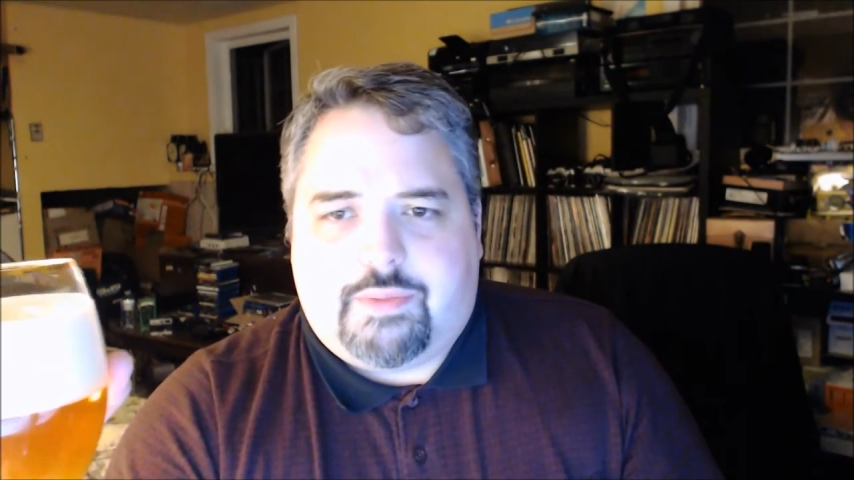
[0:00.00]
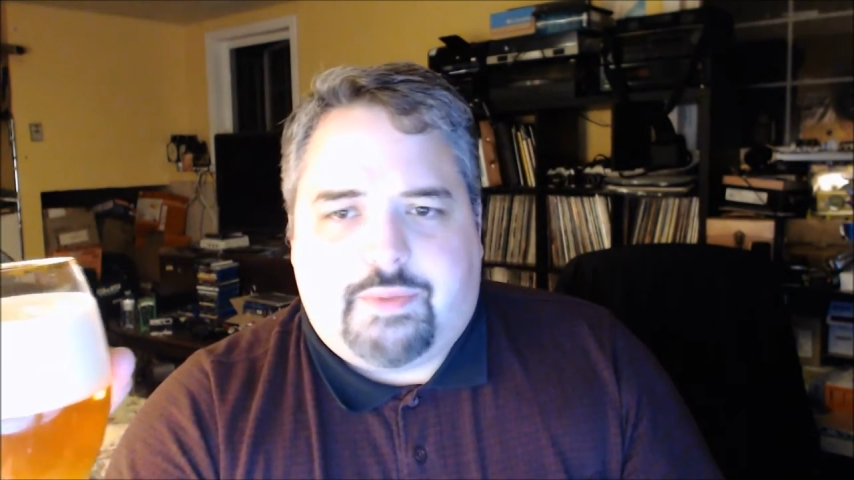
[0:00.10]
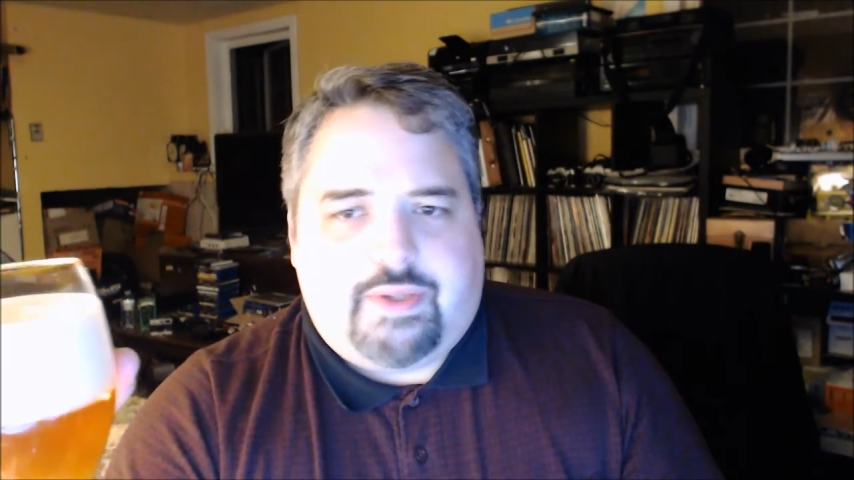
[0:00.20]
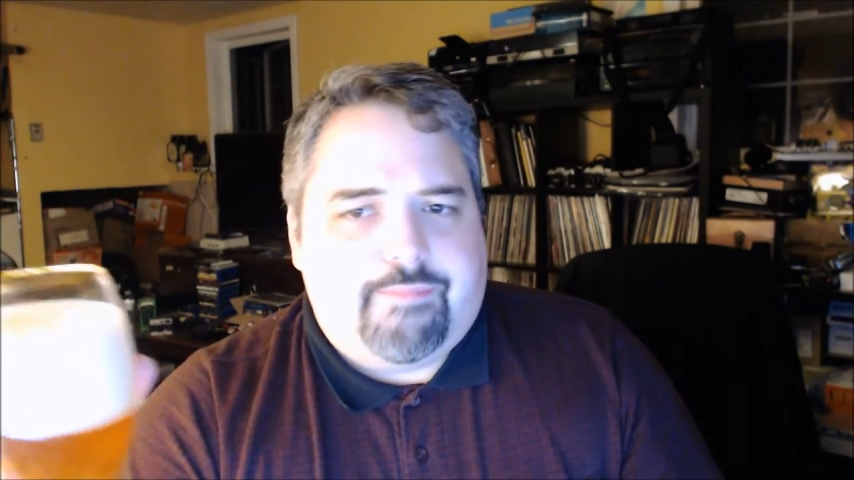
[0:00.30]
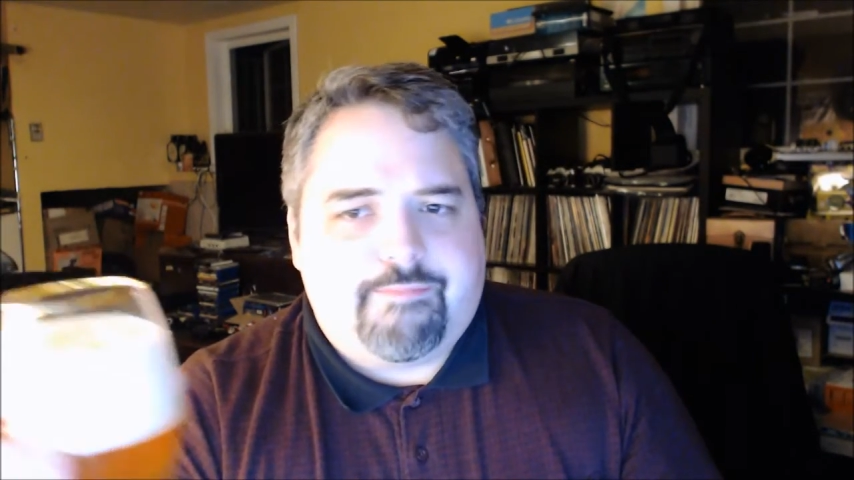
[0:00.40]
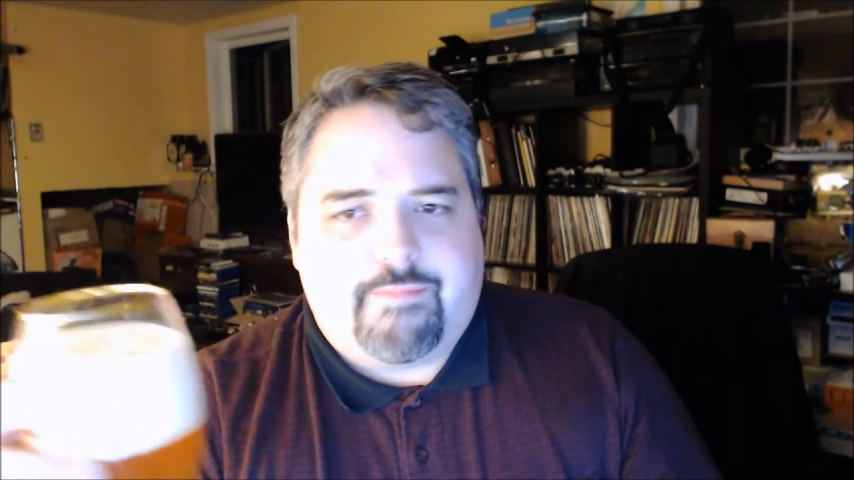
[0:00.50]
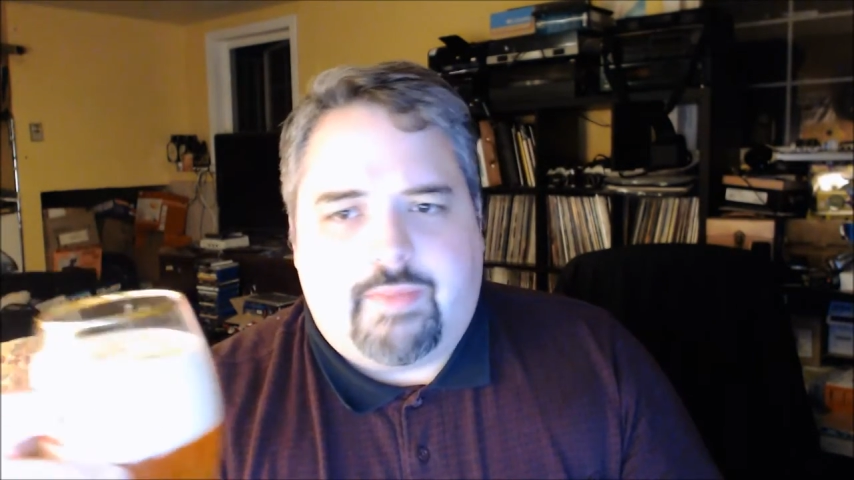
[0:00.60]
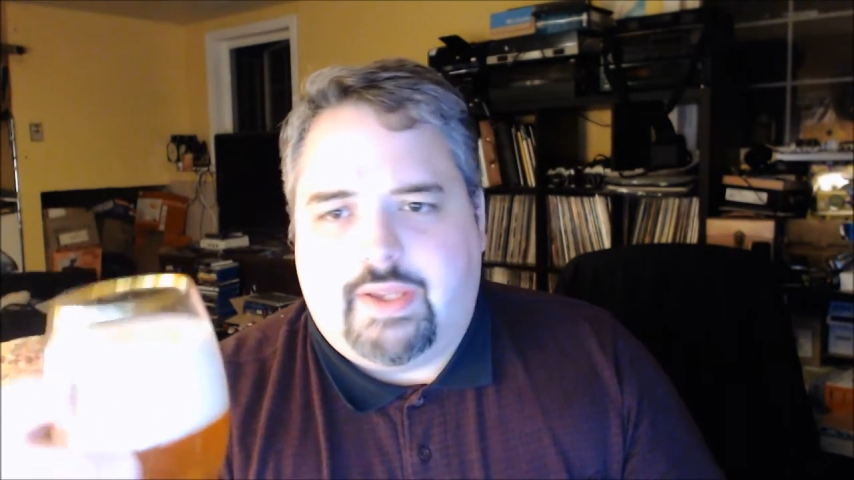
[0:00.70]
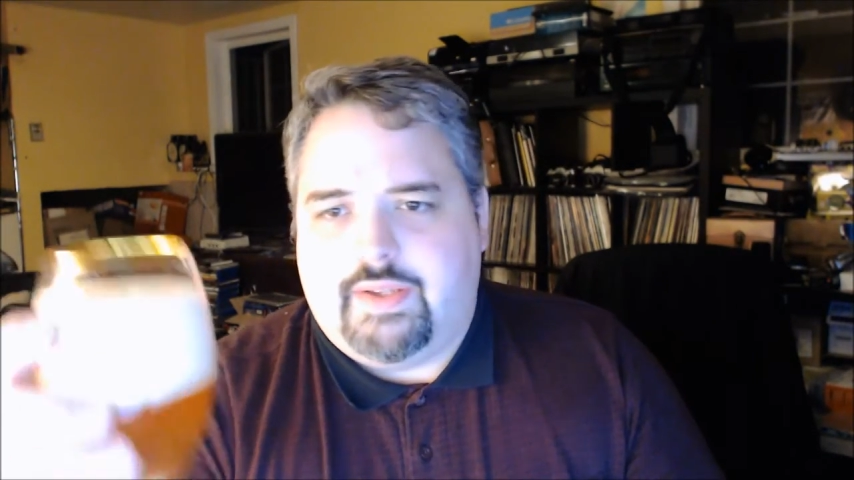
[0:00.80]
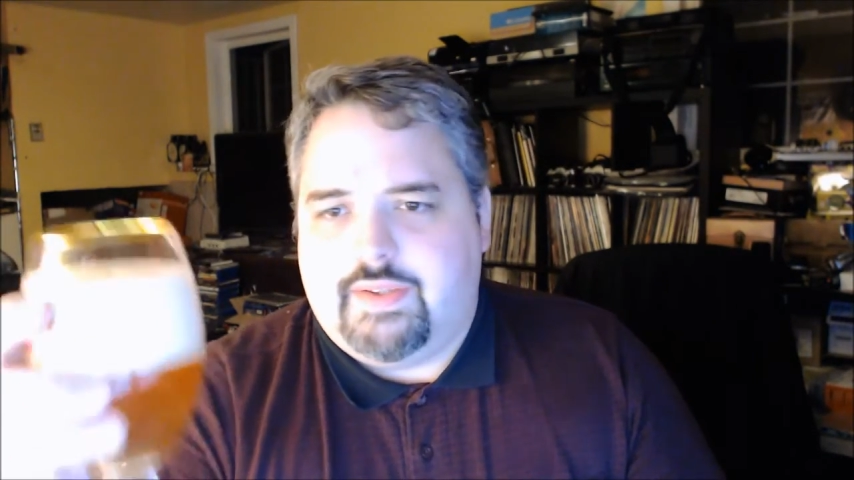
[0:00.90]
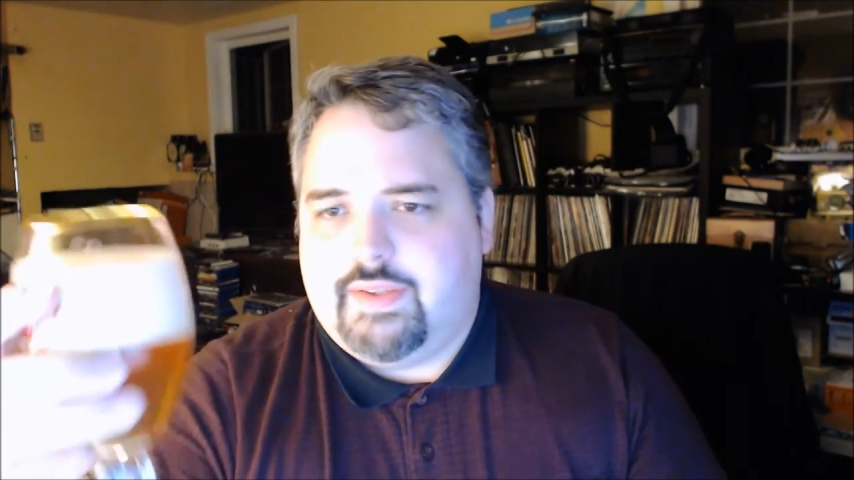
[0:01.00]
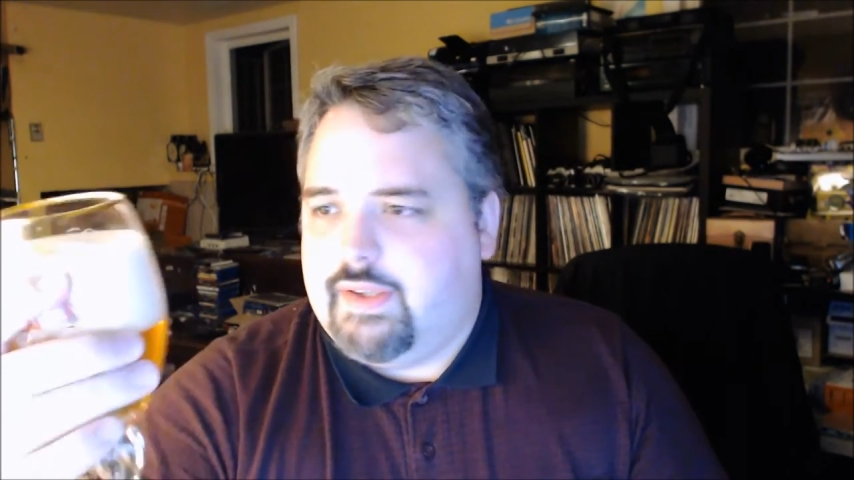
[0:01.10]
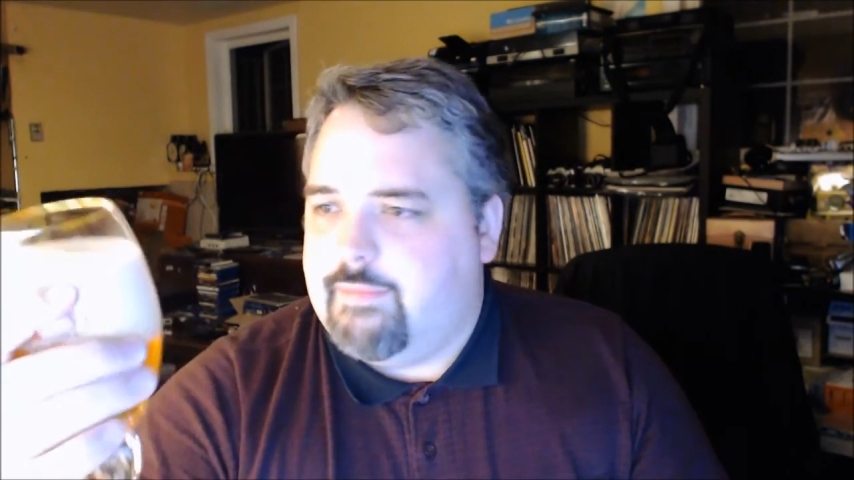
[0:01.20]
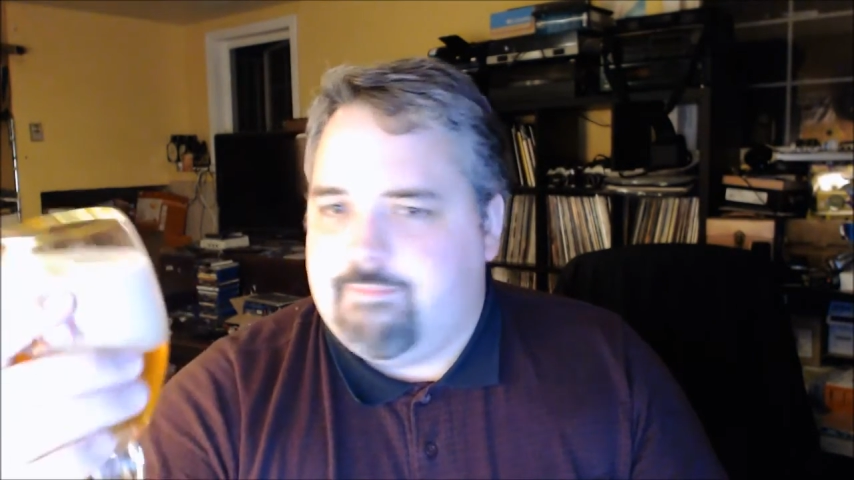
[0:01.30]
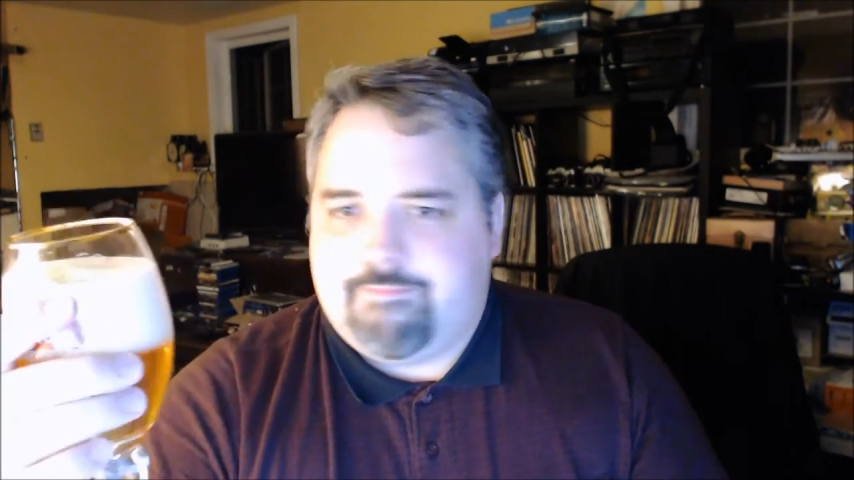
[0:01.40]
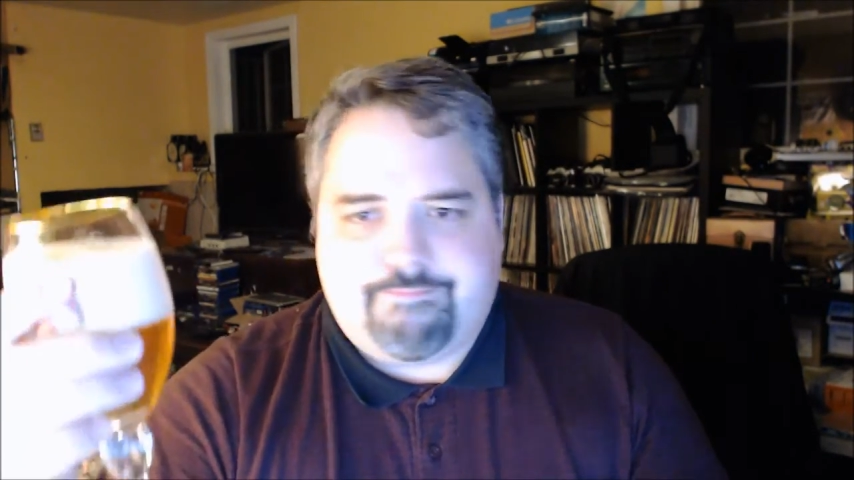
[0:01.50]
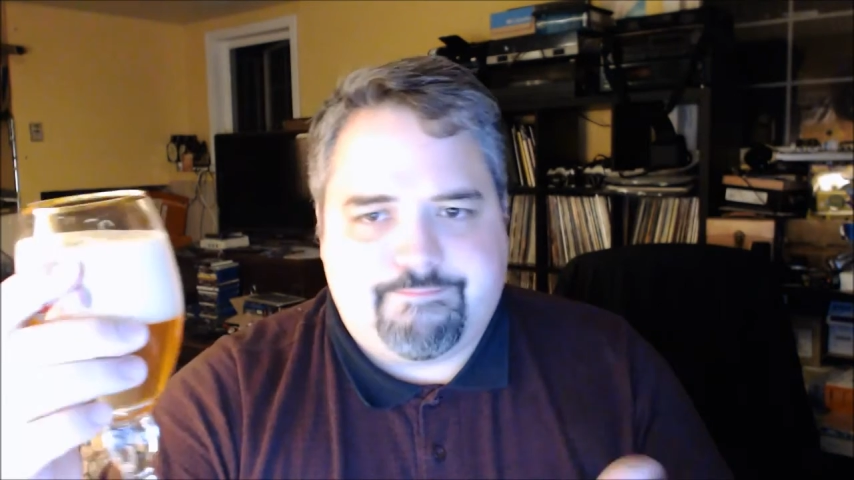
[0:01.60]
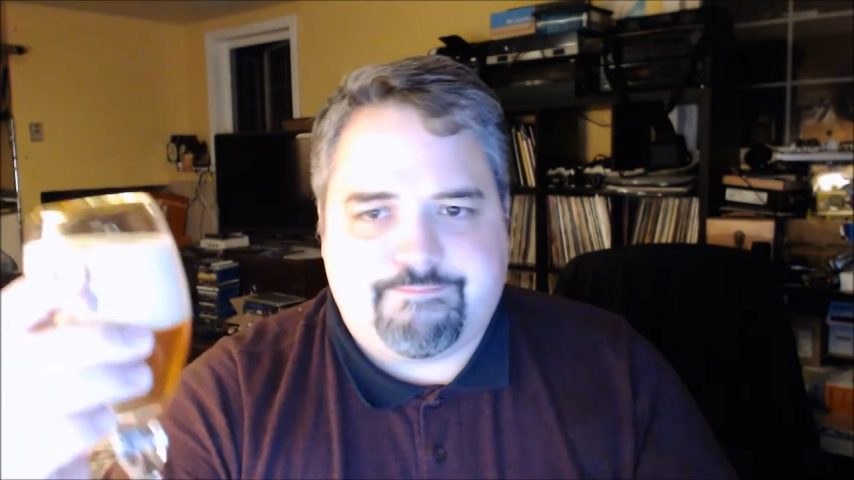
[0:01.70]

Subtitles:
something and